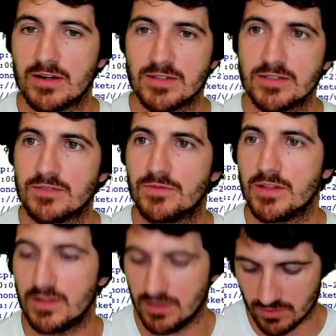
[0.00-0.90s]
RSS
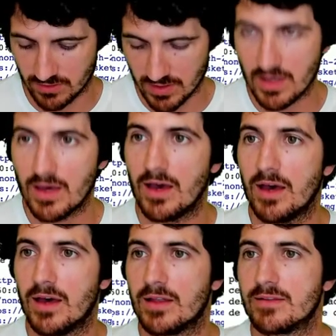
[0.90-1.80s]
feed here
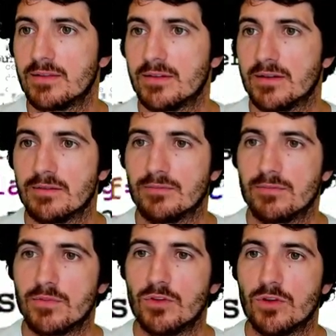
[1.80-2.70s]
at
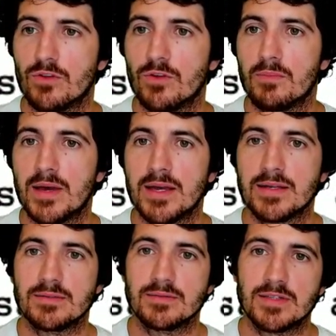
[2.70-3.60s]

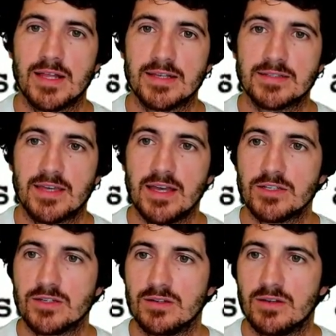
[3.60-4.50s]

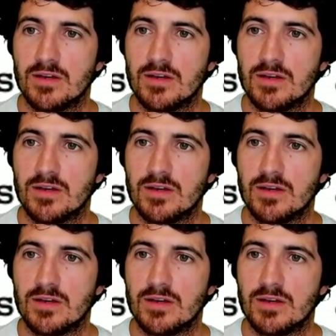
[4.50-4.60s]
Nono.MA/sketch,